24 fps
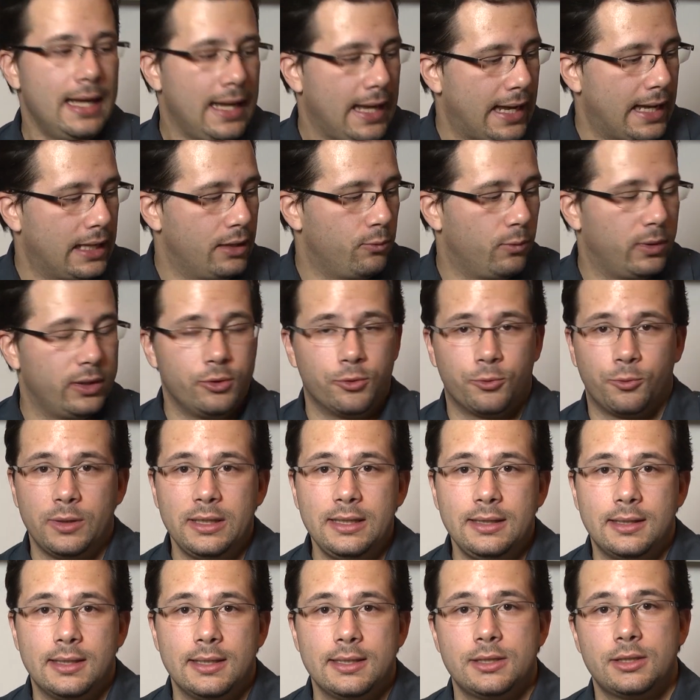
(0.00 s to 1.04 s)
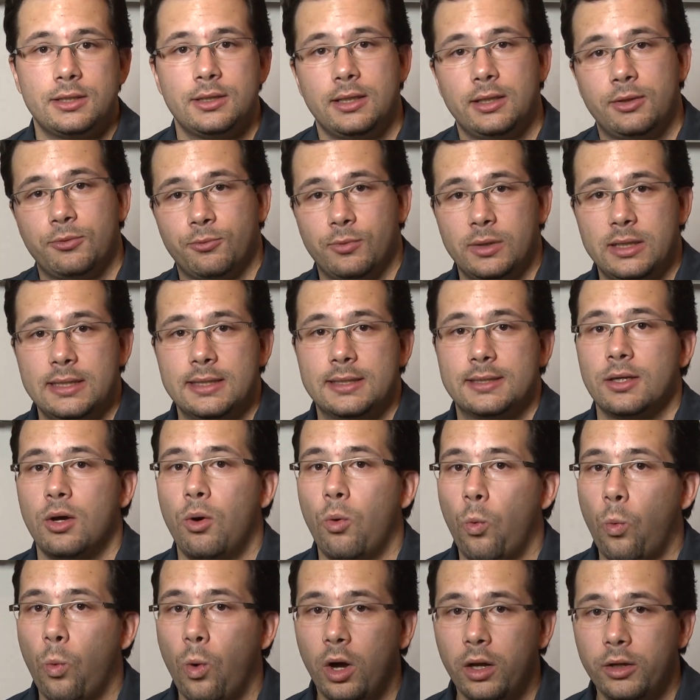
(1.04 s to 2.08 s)
And when you read this, it reads
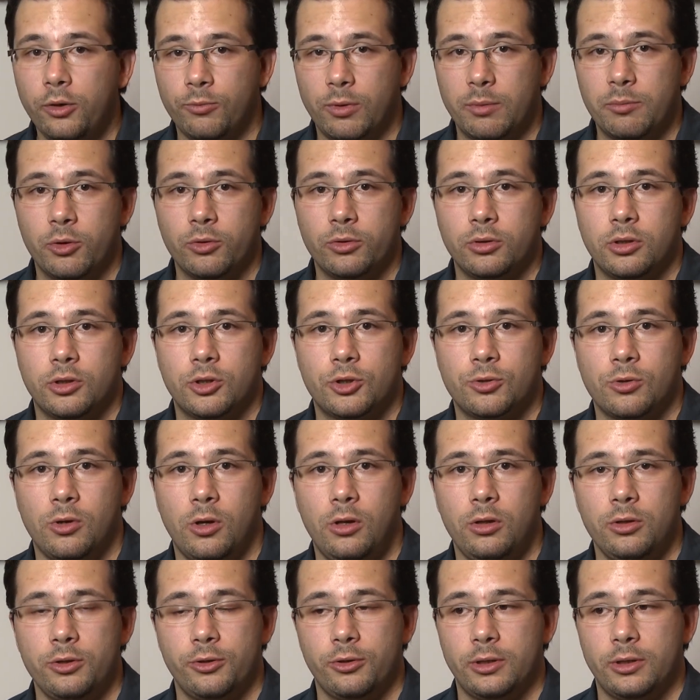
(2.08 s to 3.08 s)
one remote control.